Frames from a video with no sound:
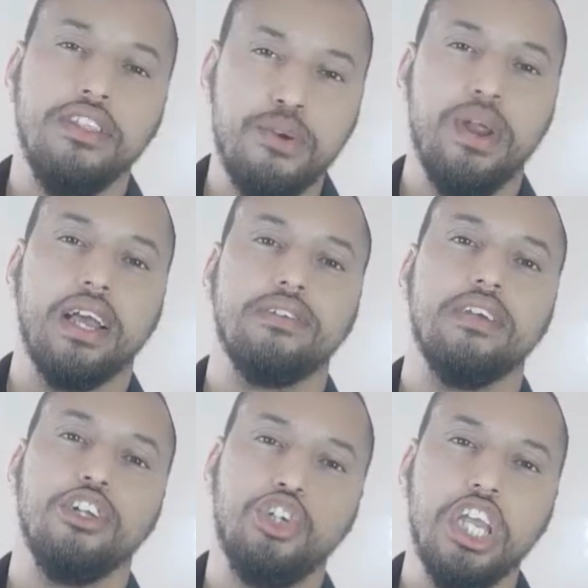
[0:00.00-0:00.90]

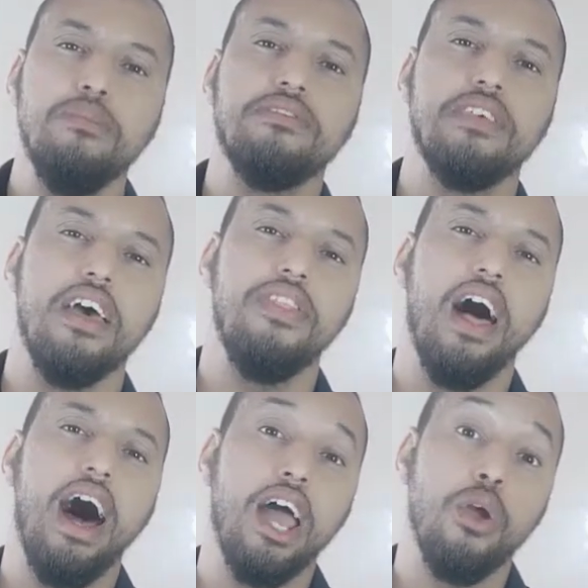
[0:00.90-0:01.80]
Direct. James
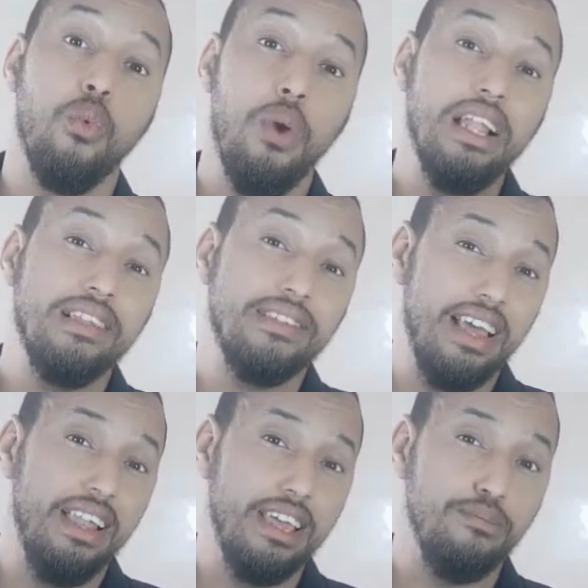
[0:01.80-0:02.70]
said, I will
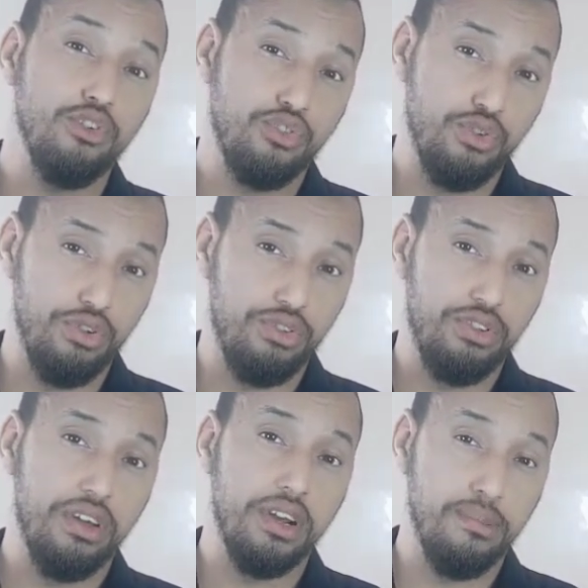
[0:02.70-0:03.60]
tell him the
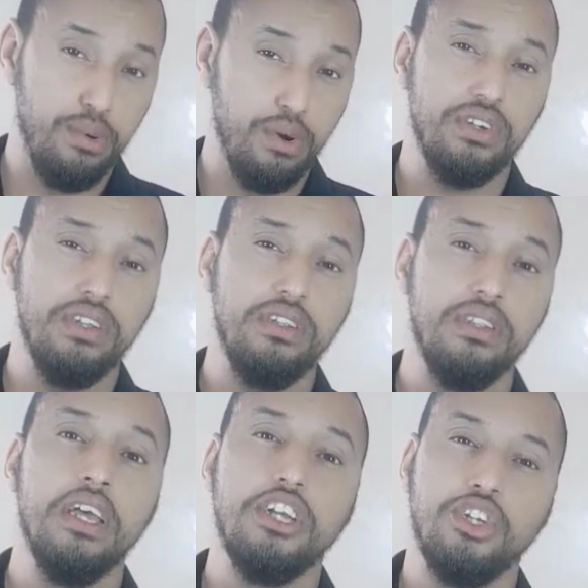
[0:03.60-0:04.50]
truth. Reported,
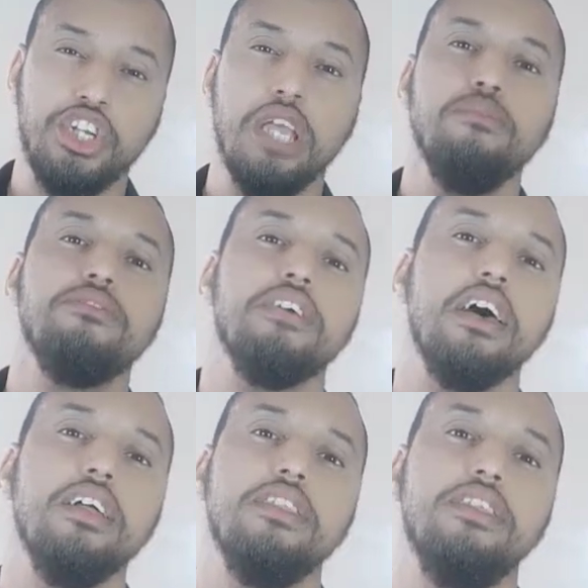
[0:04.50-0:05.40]
James
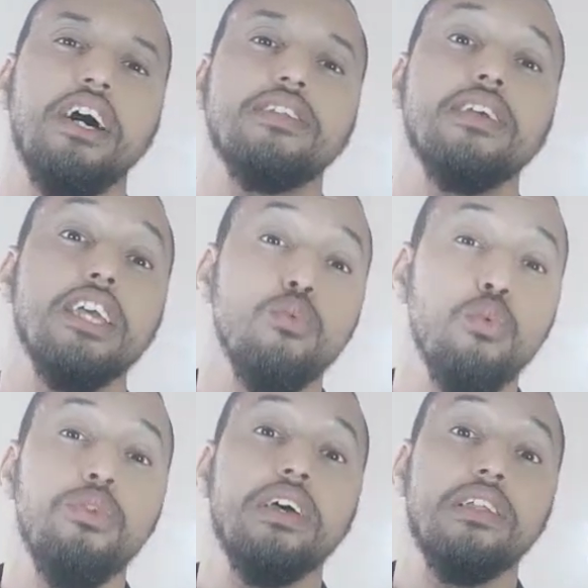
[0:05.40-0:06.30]
said that he
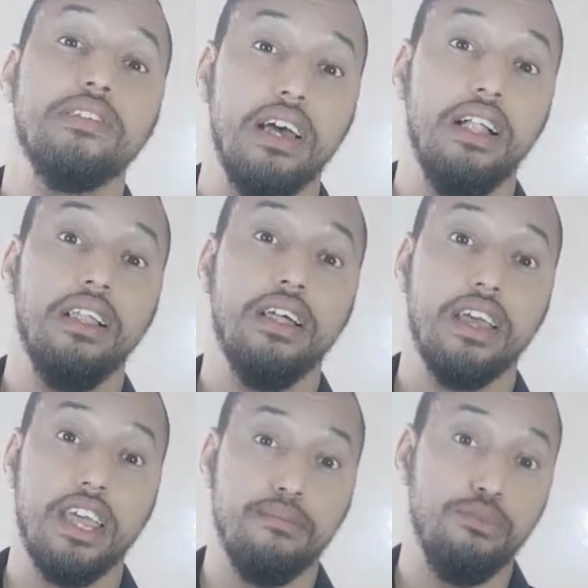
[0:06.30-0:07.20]
would tell
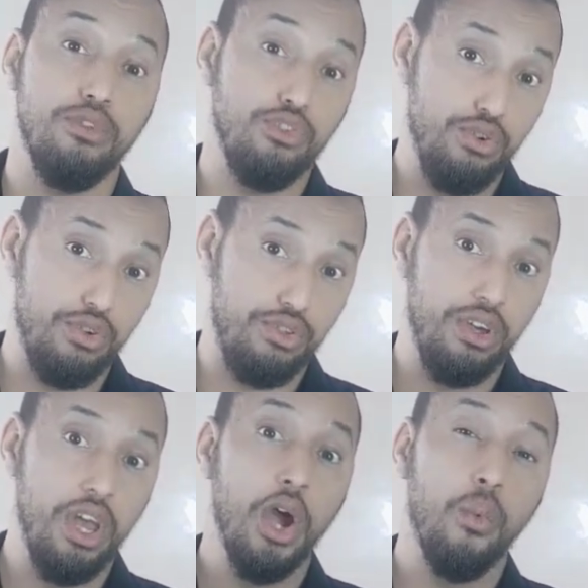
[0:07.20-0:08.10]
him the truth.
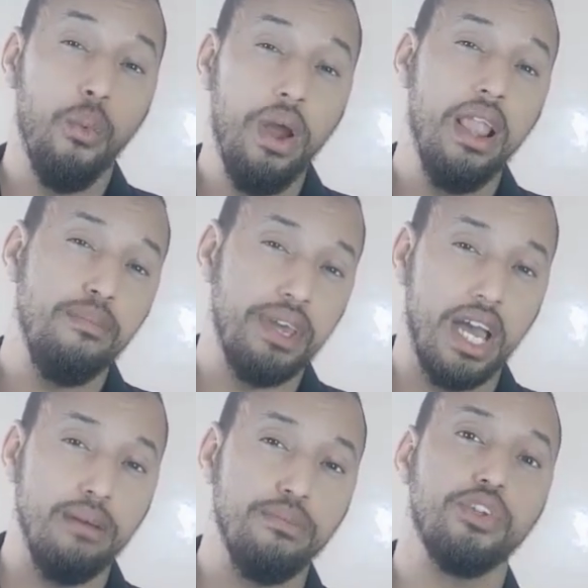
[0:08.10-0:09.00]
Will
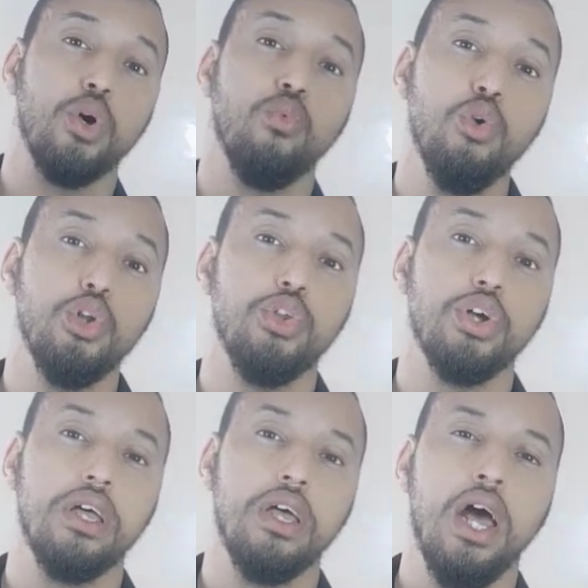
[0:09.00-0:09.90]
becomes would.